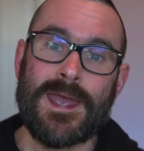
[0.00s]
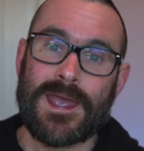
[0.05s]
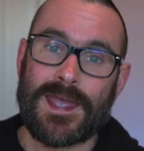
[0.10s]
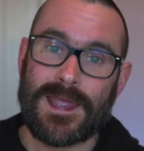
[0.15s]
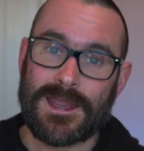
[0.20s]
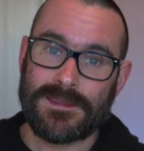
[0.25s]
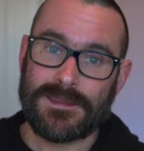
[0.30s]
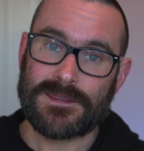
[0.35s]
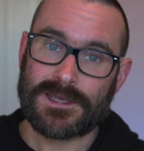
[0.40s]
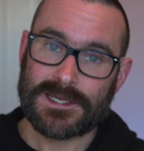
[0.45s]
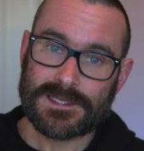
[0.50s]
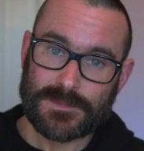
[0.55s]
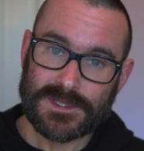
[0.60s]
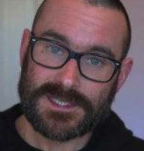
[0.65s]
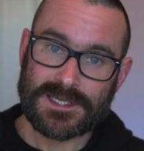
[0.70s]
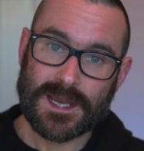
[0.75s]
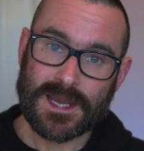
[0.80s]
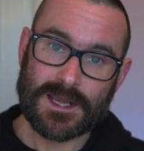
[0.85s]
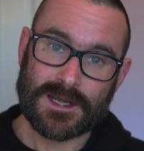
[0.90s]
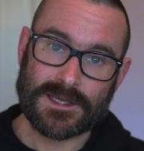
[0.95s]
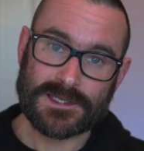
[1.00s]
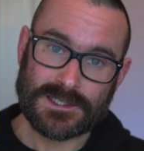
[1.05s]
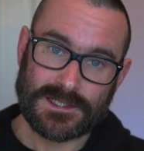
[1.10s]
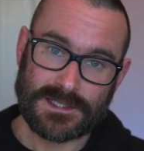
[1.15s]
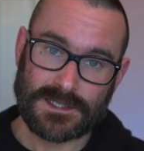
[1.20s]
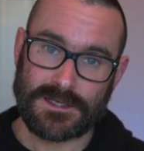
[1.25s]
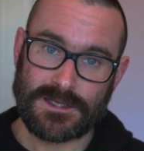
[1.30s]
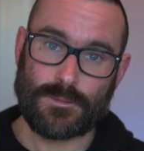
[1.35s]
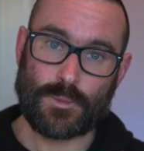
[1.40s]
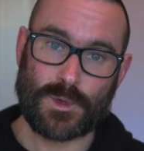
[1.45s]
in this particular
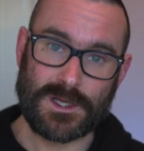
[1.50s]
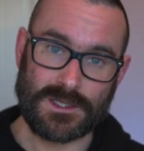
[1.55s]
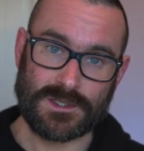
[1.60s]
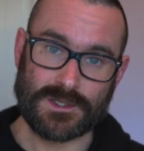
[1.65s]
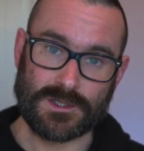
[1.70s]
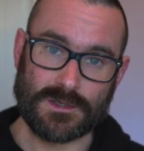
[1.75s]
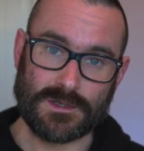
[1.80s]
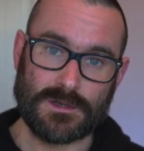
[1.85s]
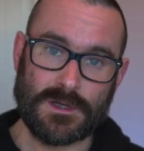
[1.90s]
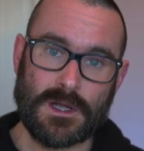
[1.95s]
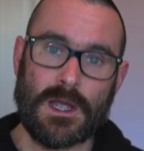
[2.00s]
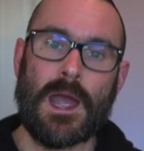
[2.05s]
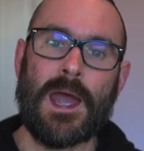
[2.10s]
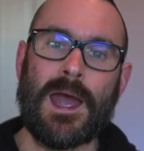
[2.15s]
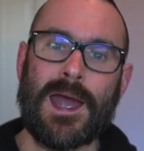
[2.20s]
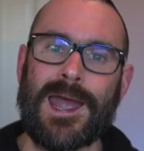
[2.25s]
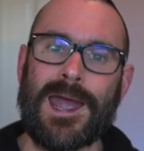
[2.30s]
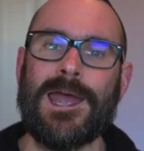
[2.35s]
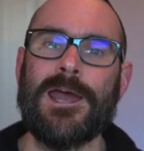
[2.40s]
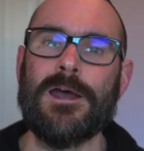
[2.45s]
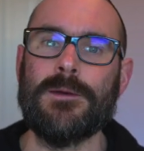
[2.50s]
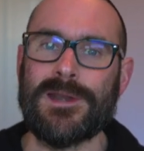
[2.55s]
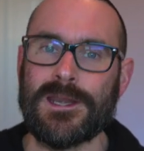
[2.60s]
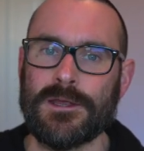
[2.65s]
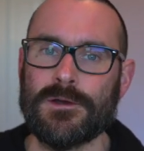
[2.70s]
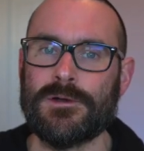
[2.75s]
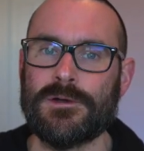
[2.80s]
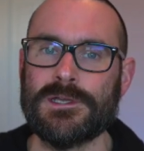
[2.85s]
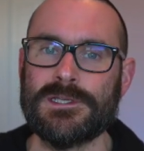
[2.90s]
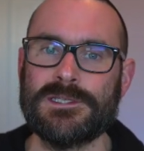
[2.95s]
time window, how many
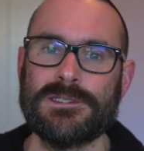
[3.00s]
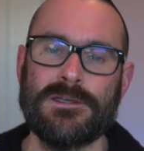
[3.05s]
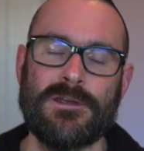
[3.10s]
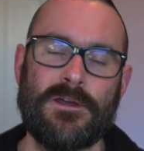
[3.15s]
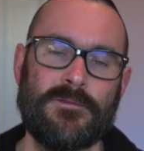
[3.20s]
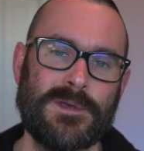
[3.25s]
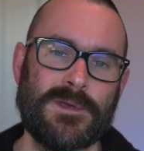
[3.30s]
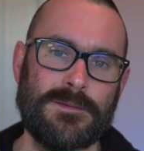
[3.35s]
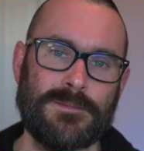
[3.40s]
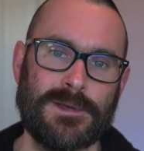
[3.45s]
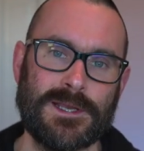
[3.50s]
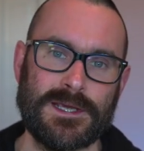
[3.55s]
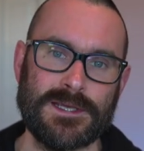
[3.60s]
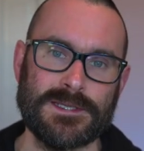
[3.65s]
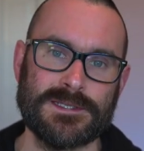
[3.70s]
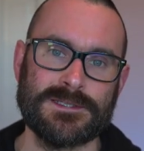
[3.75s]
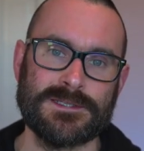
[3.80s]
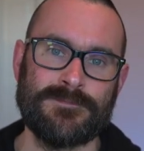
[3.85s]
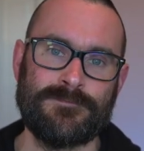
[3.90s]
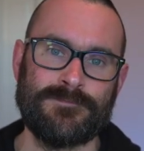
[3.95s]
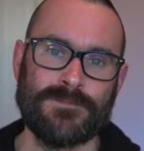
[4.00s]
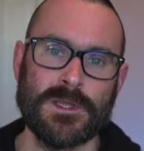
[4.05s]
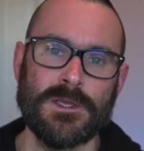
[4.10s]
orders have been placed.